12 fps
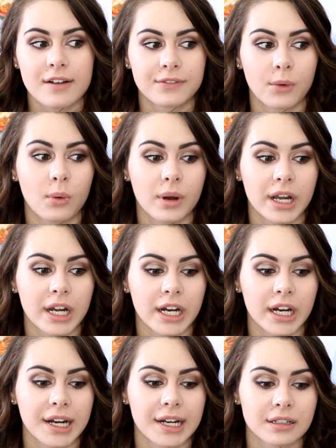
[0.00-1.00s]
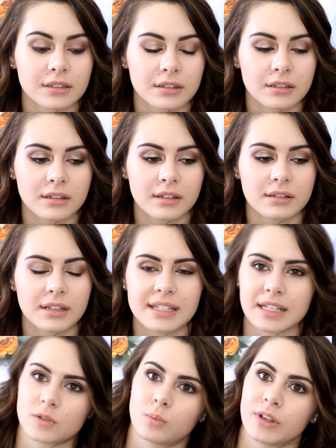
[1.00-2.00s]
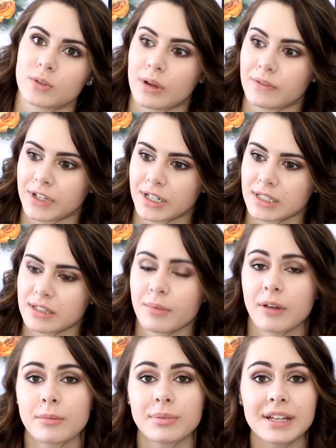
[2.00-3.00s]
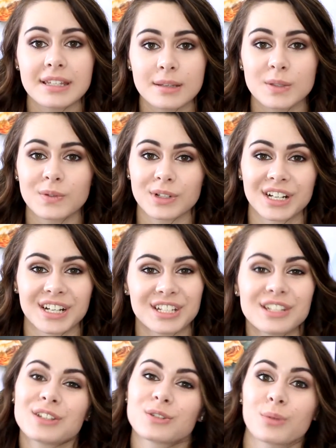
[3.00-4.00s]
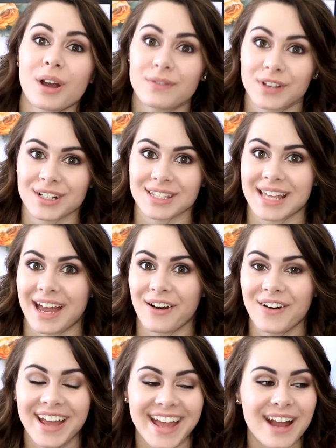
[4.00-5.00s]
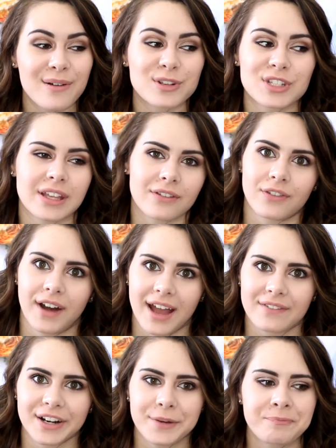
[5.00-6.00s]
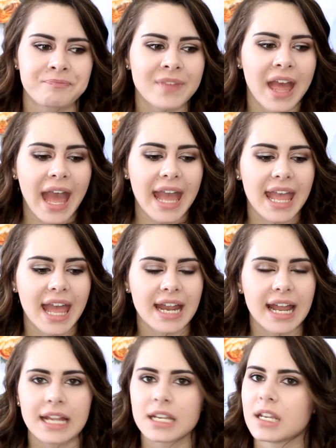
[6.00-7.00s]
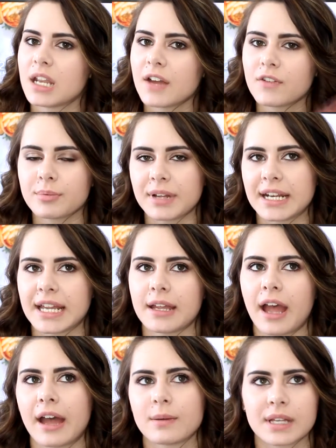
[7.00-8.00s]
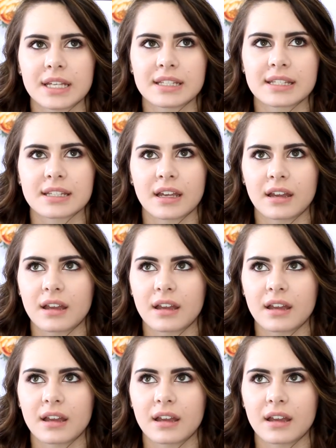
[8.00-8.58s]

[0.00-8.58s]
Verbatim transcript: for, that's like what, 12 years? I've been playing Sims for 12 years now, which is like forever. And I never played it. I was